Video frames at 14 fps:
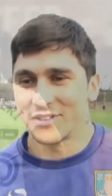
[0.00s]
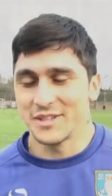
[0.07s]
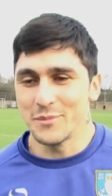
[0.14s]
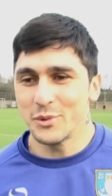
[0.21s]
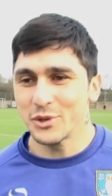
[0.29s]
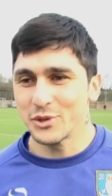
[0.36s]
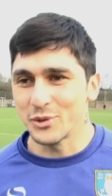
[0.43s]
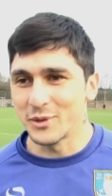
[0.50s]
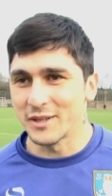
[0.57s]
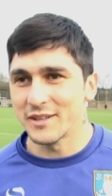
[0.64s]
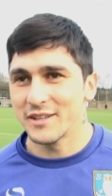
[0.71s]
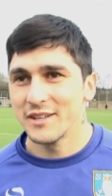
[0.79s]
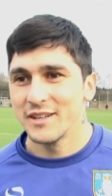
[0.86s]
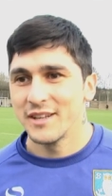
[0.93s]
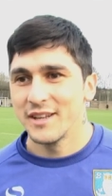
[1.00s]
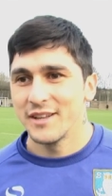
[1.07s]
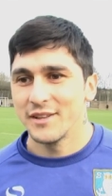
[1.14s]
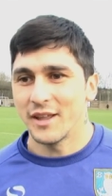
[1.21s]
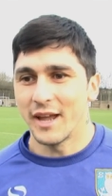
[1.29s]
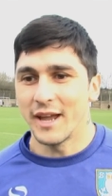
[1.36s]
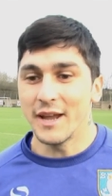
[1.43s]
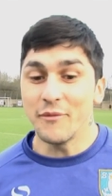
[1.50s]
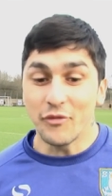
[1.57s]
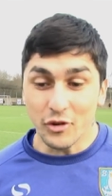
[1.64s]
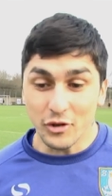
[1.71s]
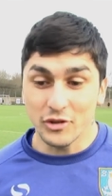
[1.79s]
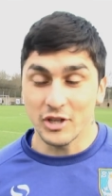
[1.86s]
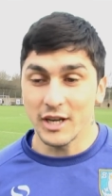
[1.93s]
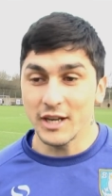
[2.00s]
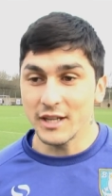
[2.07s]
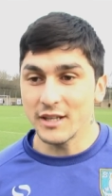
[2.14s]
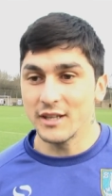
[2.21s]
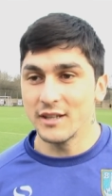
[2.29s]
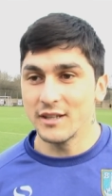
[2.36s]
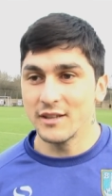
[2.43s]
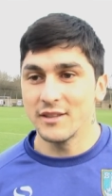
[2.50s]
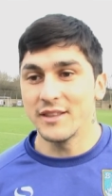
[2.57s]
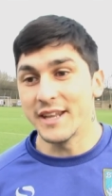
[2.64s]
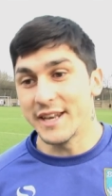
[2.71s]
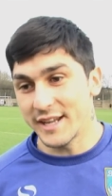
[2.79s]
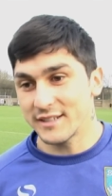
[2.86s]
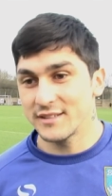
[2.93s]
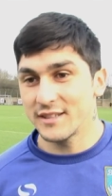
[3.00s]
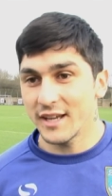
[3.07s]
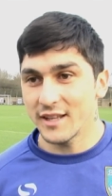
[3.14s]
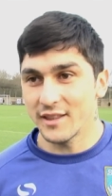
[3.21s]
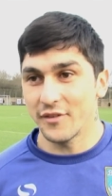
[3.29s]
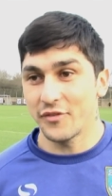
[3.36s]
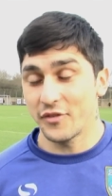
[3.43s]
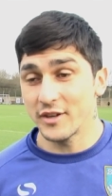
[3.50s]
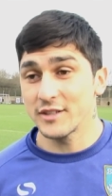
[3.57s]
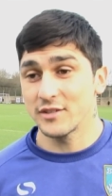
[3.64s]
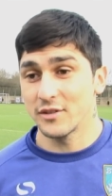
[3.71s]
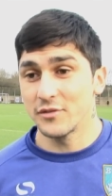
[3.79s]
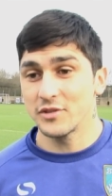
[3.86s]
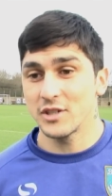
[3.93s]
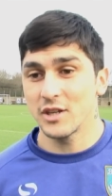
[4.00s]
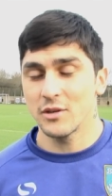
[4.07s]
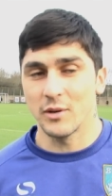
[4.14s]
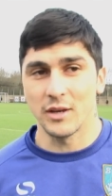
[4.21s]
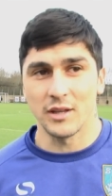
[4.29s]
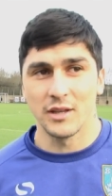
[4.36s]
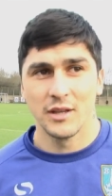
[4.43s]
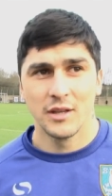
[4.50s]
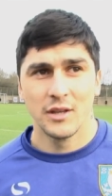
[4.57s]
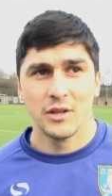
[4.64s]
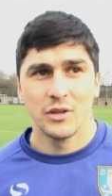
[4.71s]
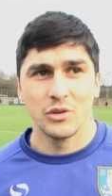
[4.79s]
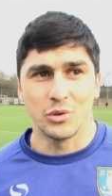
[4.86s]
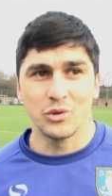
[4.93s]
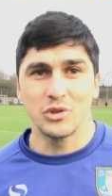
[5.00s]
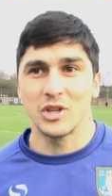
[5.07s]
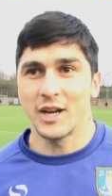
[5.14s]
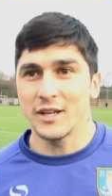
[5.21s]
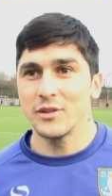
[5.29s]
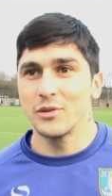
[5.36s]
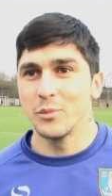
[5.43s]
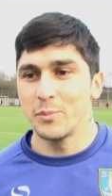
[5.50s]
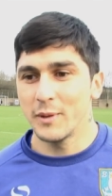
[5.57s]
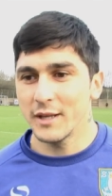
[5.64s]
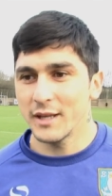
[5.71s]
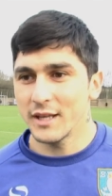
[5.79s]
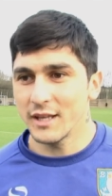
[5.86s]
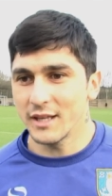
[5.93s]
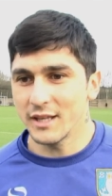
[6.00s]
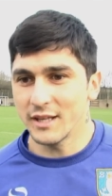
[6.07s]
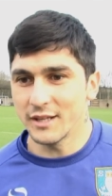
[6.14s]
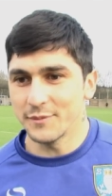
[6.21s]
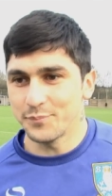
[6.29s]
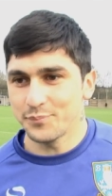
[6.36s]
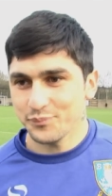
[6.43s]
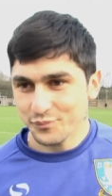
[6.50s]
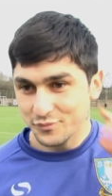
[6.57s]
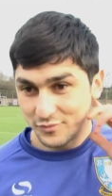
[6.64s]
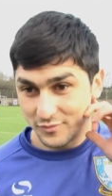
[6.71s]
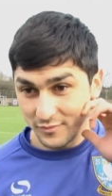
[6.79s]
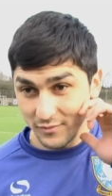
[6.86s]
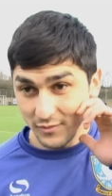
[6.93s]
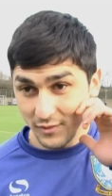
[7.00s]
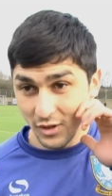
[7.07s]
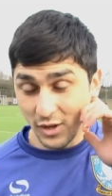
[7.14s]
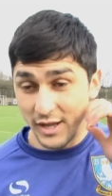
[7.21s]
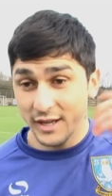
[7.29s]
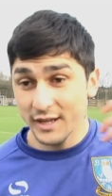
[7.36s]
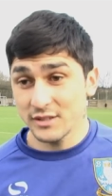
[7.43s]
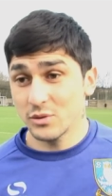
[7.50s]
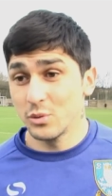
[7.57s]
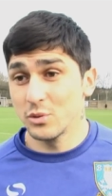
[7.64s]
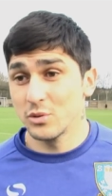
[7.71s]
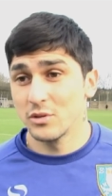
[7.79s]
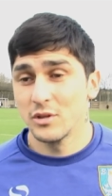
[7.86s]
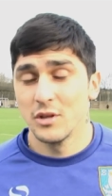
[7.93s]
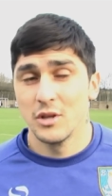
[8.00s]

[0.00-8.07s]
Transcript: on the motorway and for training the next day, the 1st of January, to try to play against good,